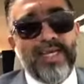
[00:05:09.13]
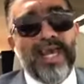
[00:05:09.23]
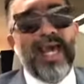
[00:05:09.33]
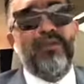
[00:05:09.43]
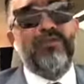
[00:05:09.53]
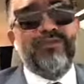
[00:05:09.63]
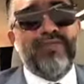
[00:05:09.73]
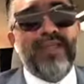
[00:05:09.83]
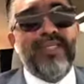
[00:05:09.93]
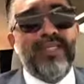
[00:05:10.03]
how to
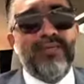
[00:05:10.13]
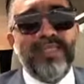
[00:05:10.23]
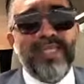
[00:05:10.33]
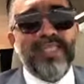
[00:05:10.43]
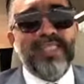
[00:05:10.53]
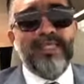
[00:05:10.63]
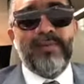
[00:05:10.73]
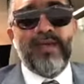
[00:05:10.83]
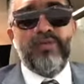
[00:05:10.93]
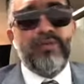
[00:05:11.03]
find the uniqueness
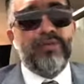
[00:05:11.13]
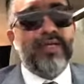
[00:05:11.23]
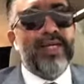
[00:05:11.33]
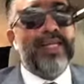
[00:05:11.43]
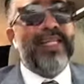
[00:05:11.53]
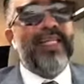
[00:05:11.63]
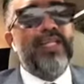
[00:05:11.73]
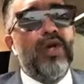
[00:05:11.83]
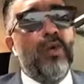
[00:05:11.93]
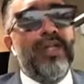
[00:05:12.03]
about you that
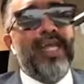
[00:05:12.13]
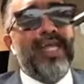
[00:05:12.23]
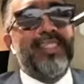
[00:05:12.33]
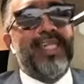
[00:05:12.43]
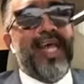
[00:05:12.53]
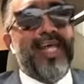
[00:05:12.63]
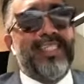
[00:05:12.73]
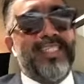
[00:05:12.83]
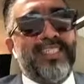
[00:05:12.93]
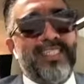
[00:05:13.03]
no one else
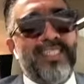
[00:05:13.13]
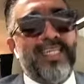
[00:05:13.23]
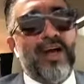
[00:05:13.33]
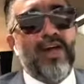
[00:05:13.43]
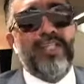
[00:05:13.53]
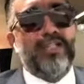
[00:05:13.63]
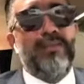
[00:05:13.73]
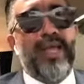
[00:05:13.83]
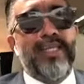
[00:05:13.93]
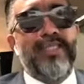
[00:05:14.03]
has on this
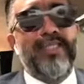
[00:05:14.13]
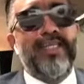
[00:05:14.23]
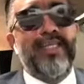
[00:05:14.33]
planet.